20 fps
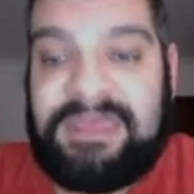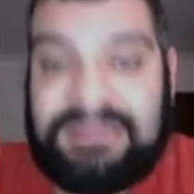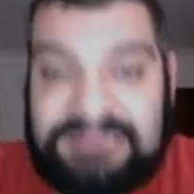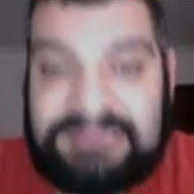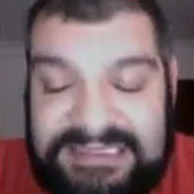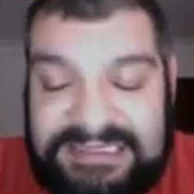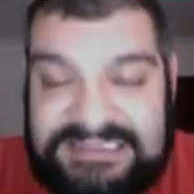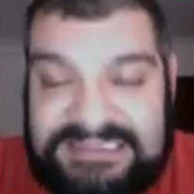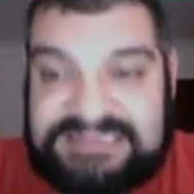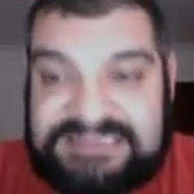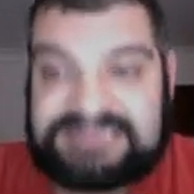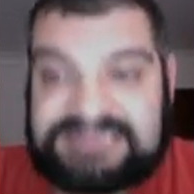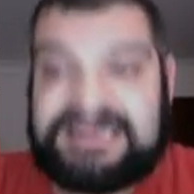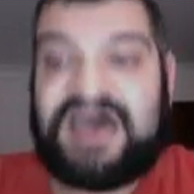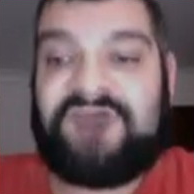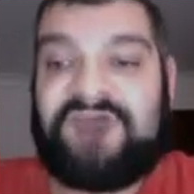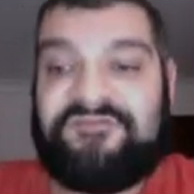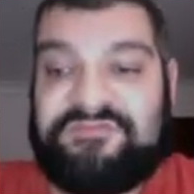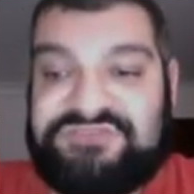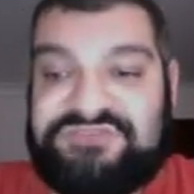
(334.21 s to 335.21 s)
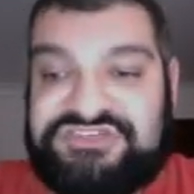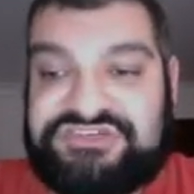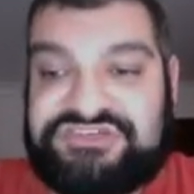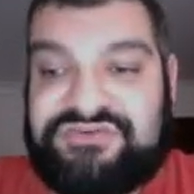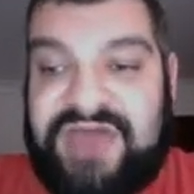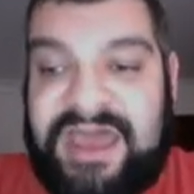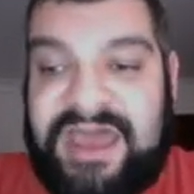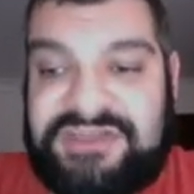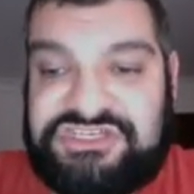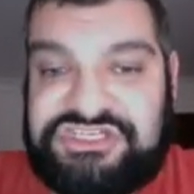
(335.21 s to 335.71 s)
Let's start from
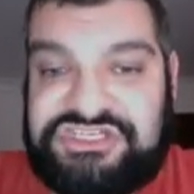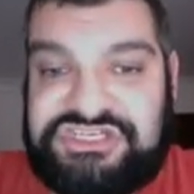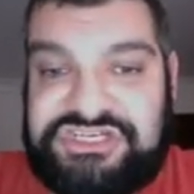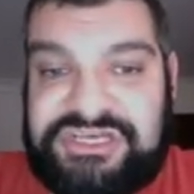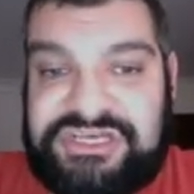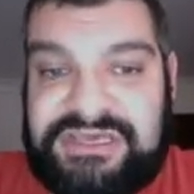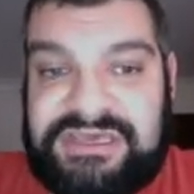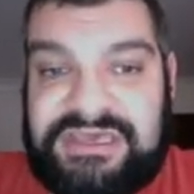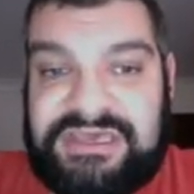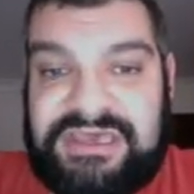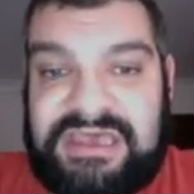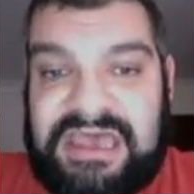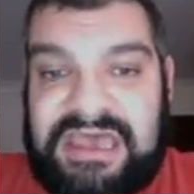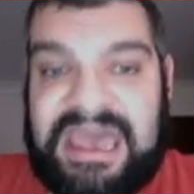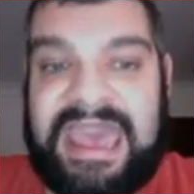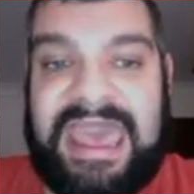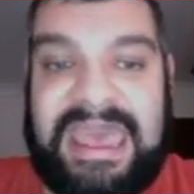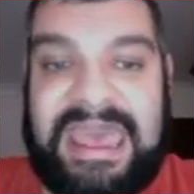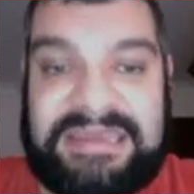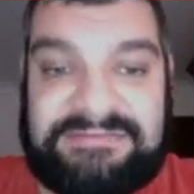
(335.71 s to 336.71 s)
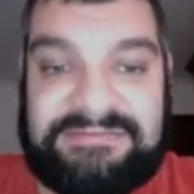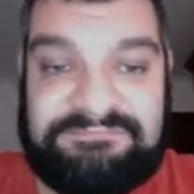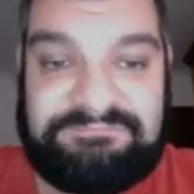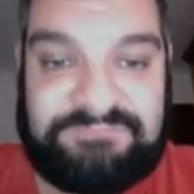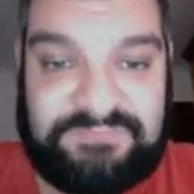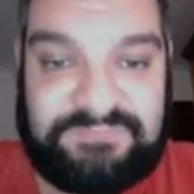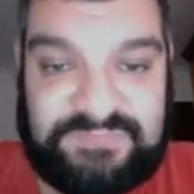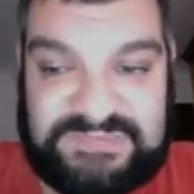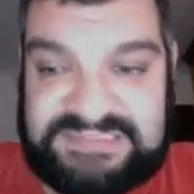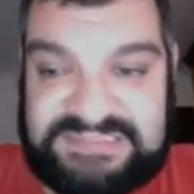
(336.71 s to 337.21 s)
scratch and
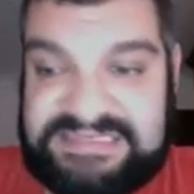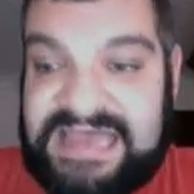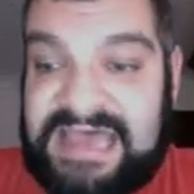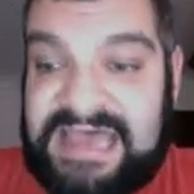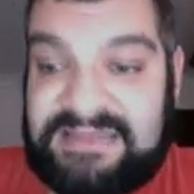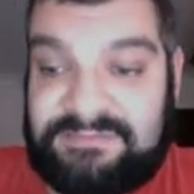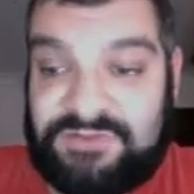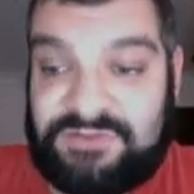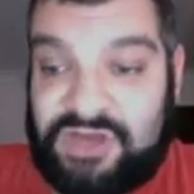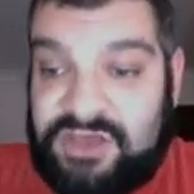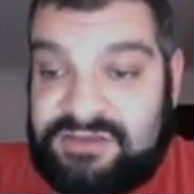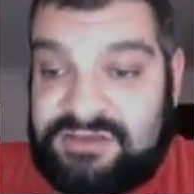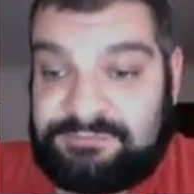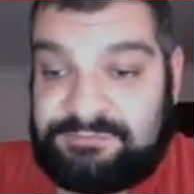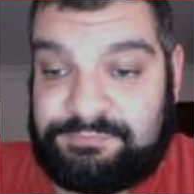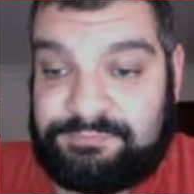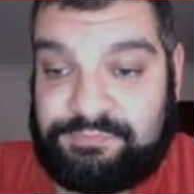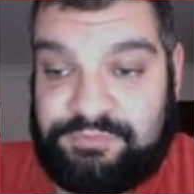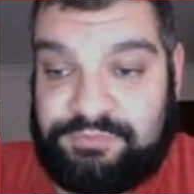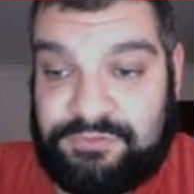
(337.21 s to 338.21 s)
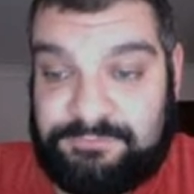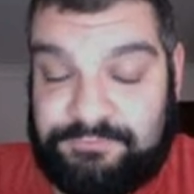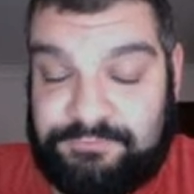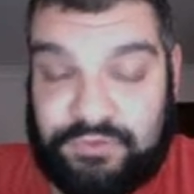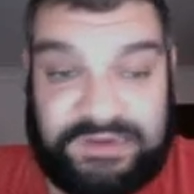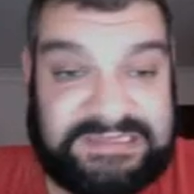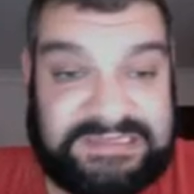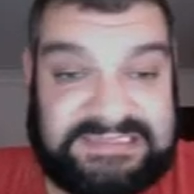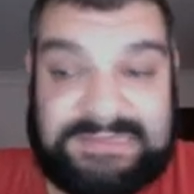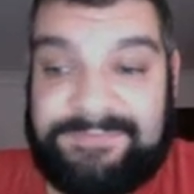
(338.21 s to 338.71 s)
start,
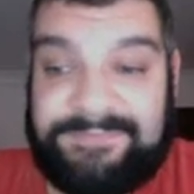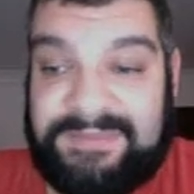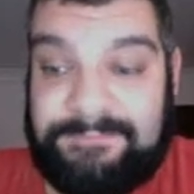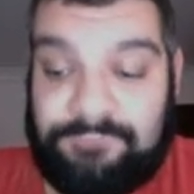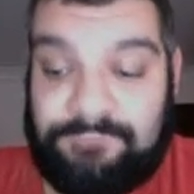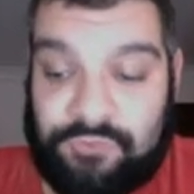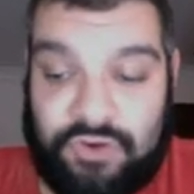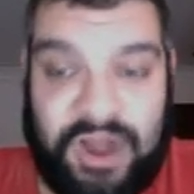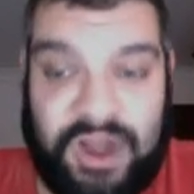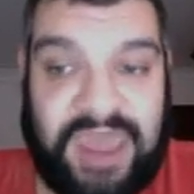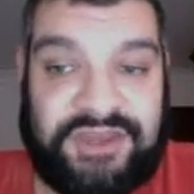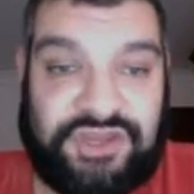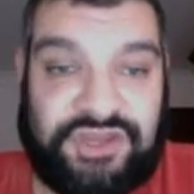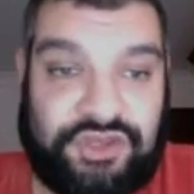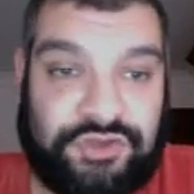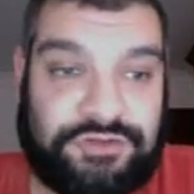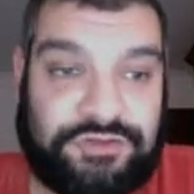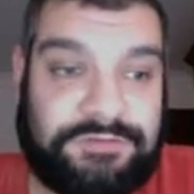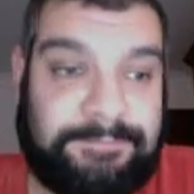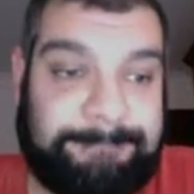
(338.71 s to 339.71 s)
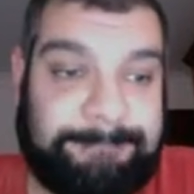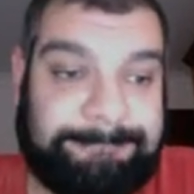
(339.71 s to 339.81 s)
put in something brand new.